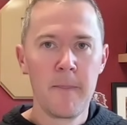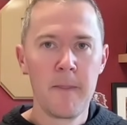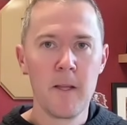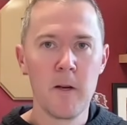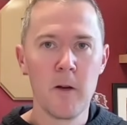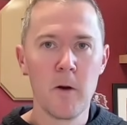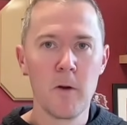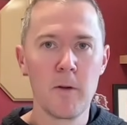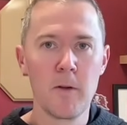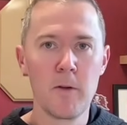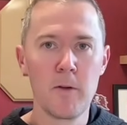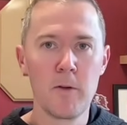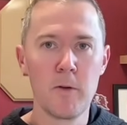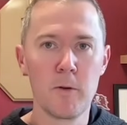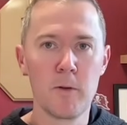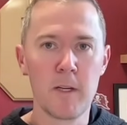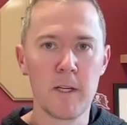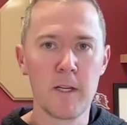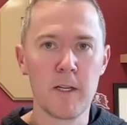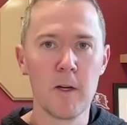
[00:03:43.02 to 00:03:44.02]

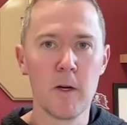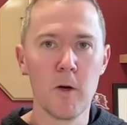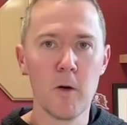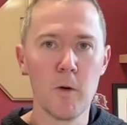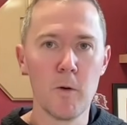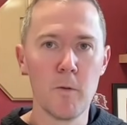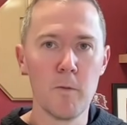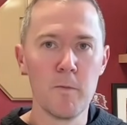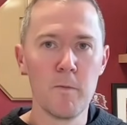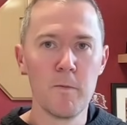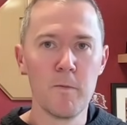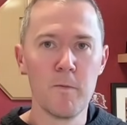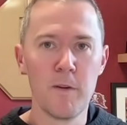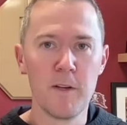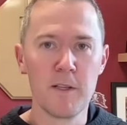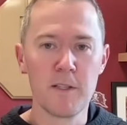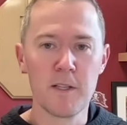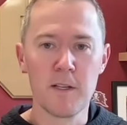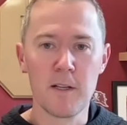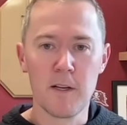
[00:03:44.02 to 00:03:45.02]
you can go
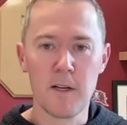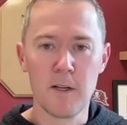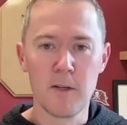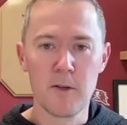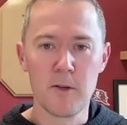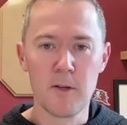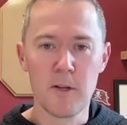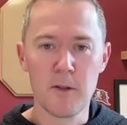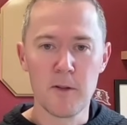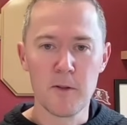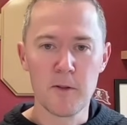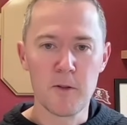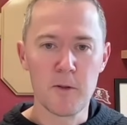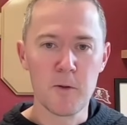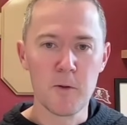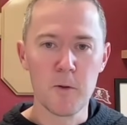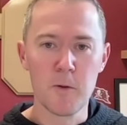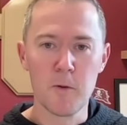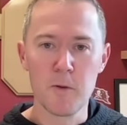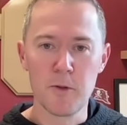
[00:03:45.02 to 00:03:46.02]
visit 100 other
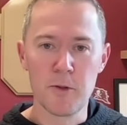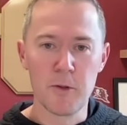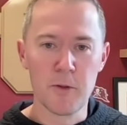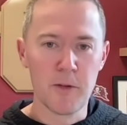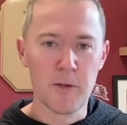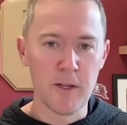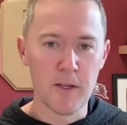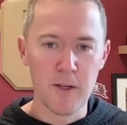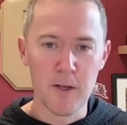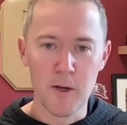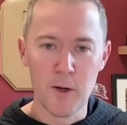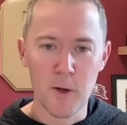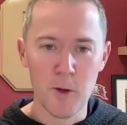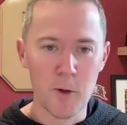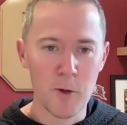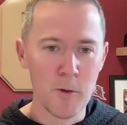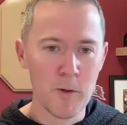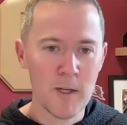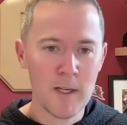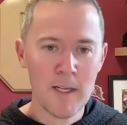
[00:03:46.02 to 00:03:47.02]
schools, you can
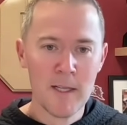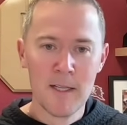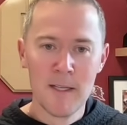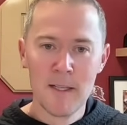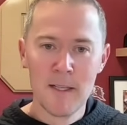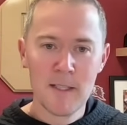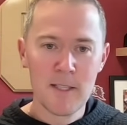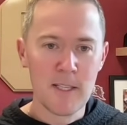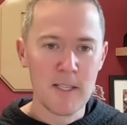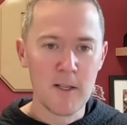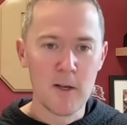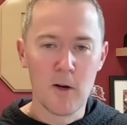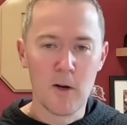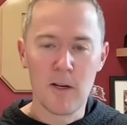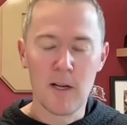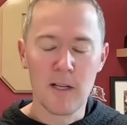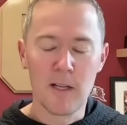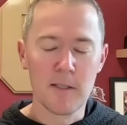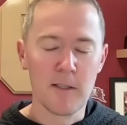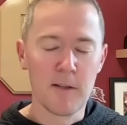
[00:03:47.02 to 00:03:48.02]
go see all
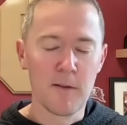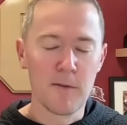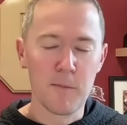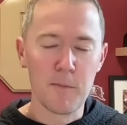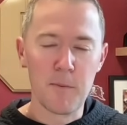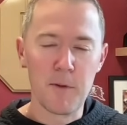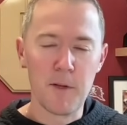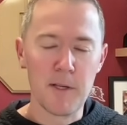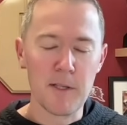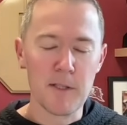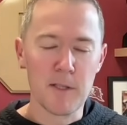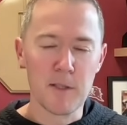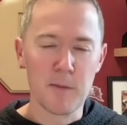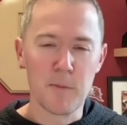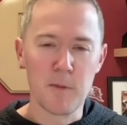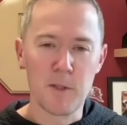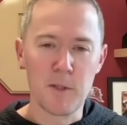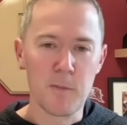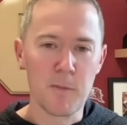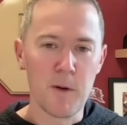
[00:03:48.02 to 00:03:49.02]
kinds of different places,
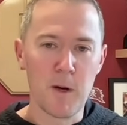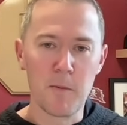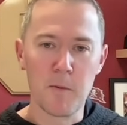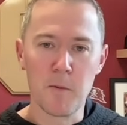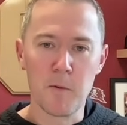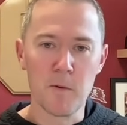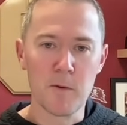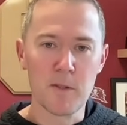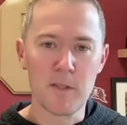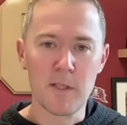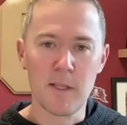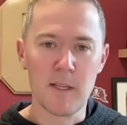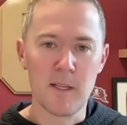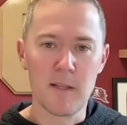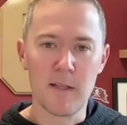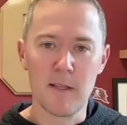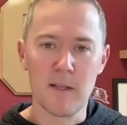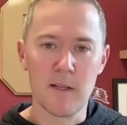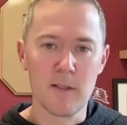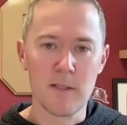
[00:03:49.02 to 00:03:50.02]
but you probably won't see
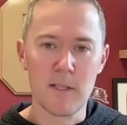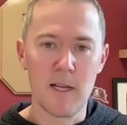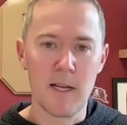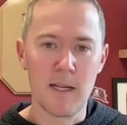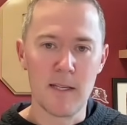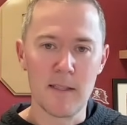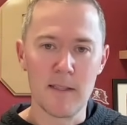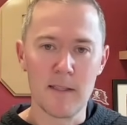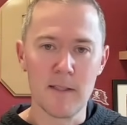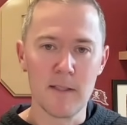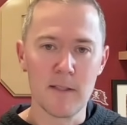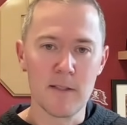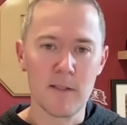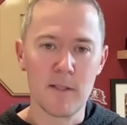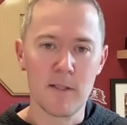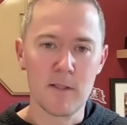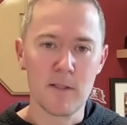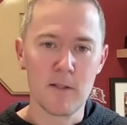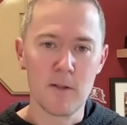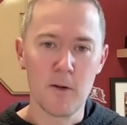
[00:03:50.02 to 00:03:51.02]
anything else like this.
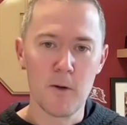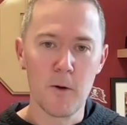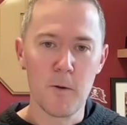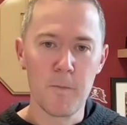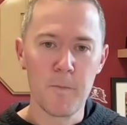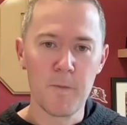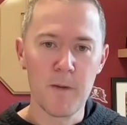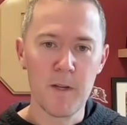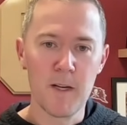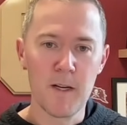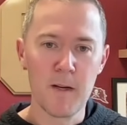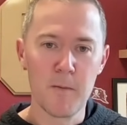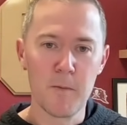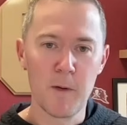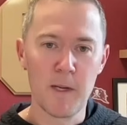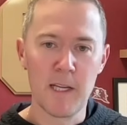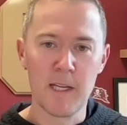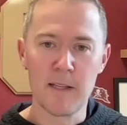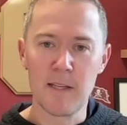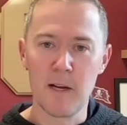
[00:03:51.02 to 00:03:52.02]
And so
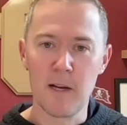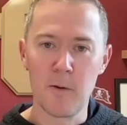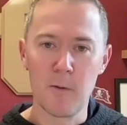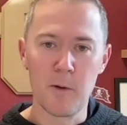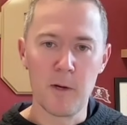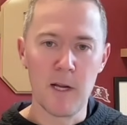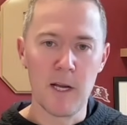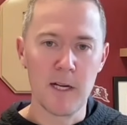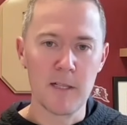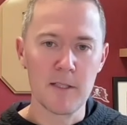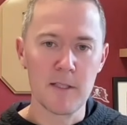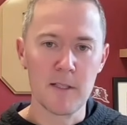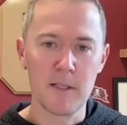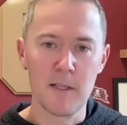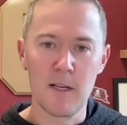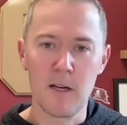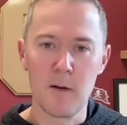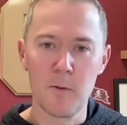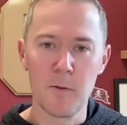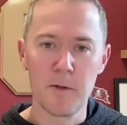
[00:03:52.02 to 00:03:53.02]
we get that reaction a
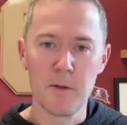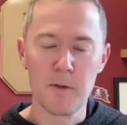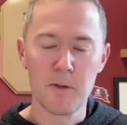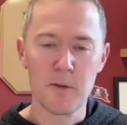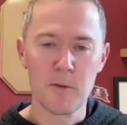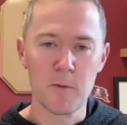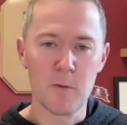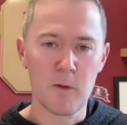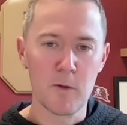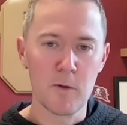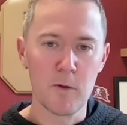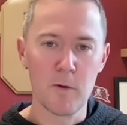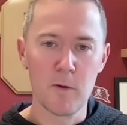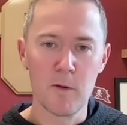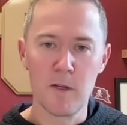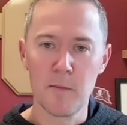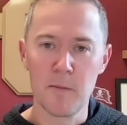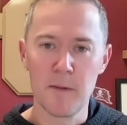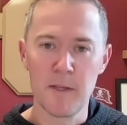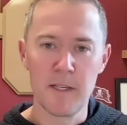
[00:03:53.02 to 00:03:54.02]
lot, whether it's a recruit
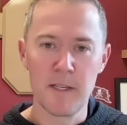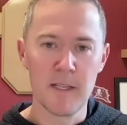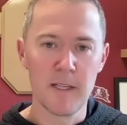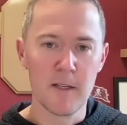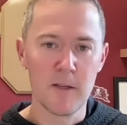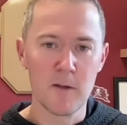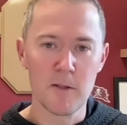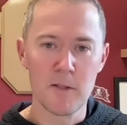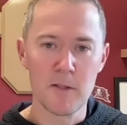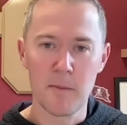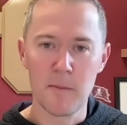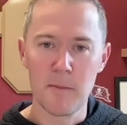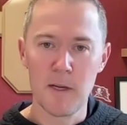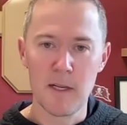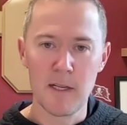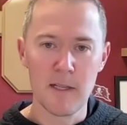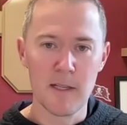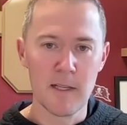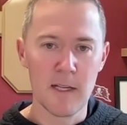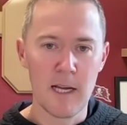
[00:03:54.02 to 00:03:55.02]
coming in or
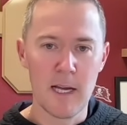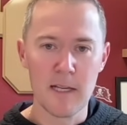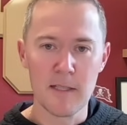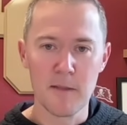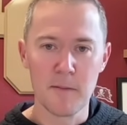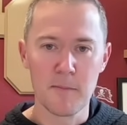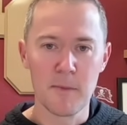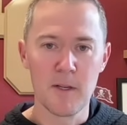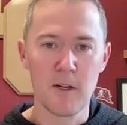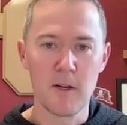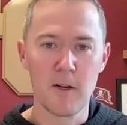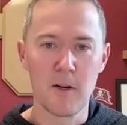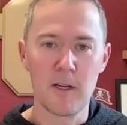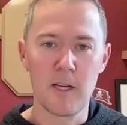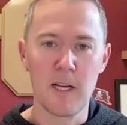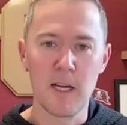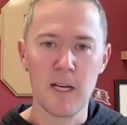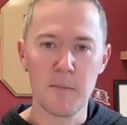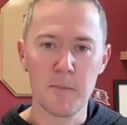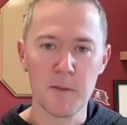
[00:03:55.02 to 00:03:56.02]
somebody that hasn't been on our
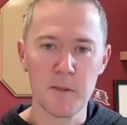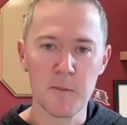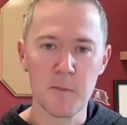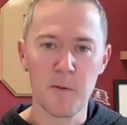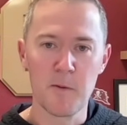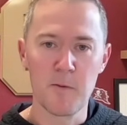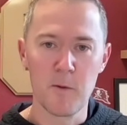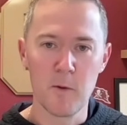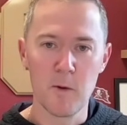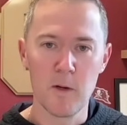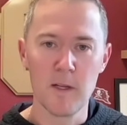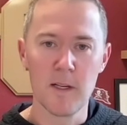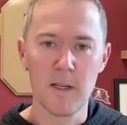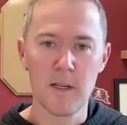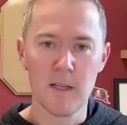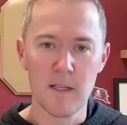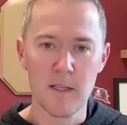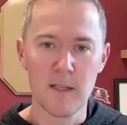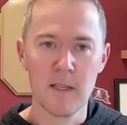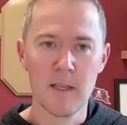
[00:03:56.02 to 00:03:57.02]
campus before.
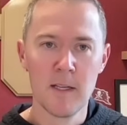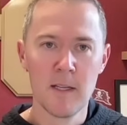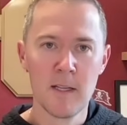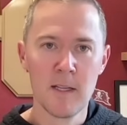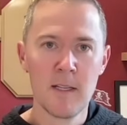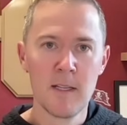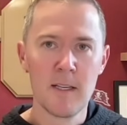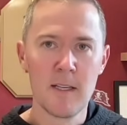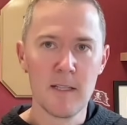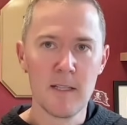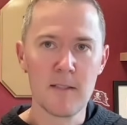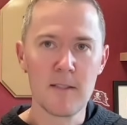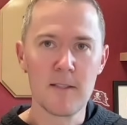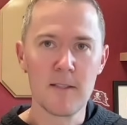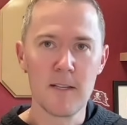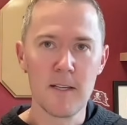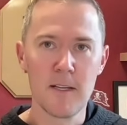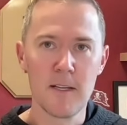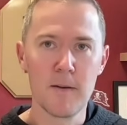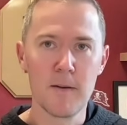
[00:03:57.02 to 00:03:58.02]

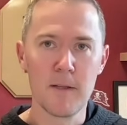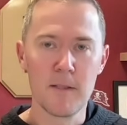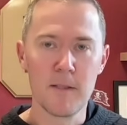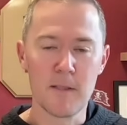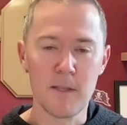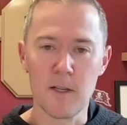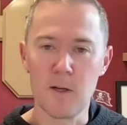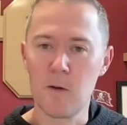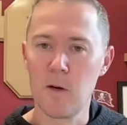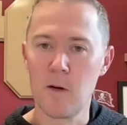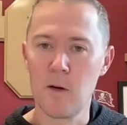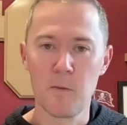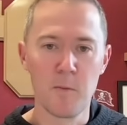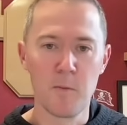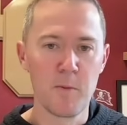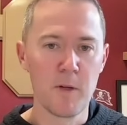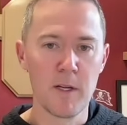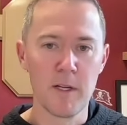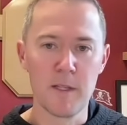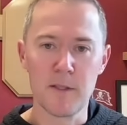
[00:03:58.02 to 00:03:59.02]
It's an incredible
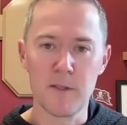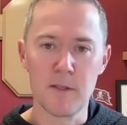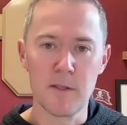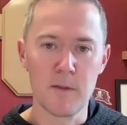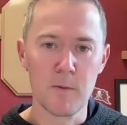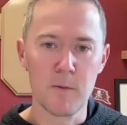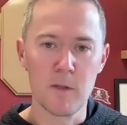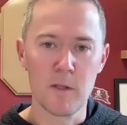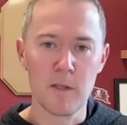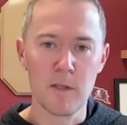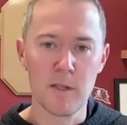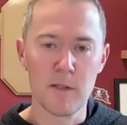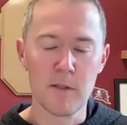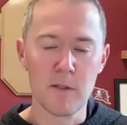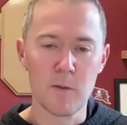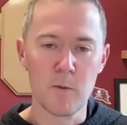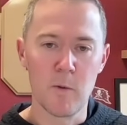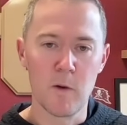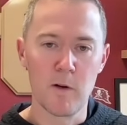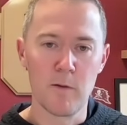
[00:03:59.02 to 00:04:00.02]
place. It really is.
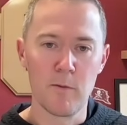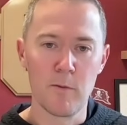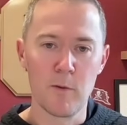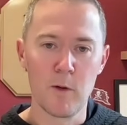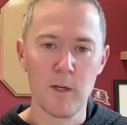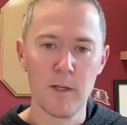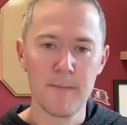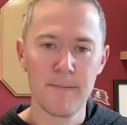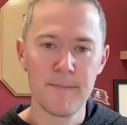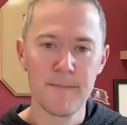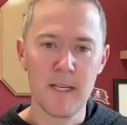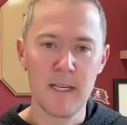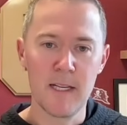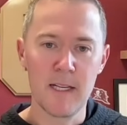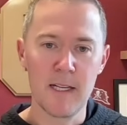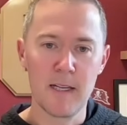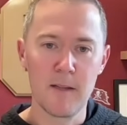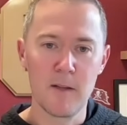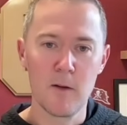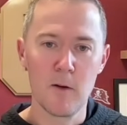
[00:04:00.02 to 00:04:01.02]
It's one of one.
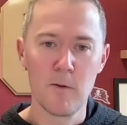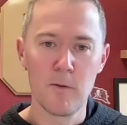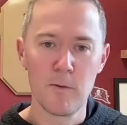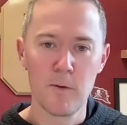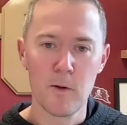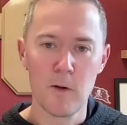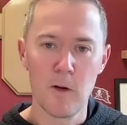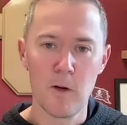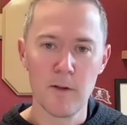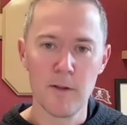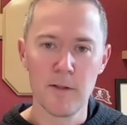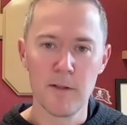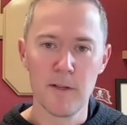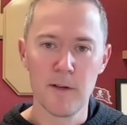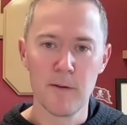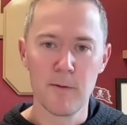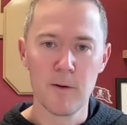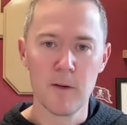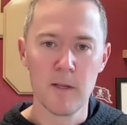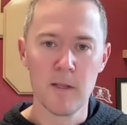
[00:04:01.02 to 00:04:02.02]
And I know for all the
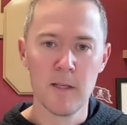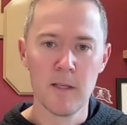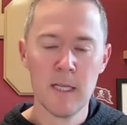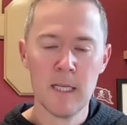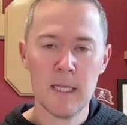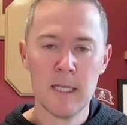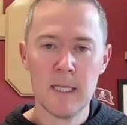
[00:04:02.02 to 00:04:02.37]
different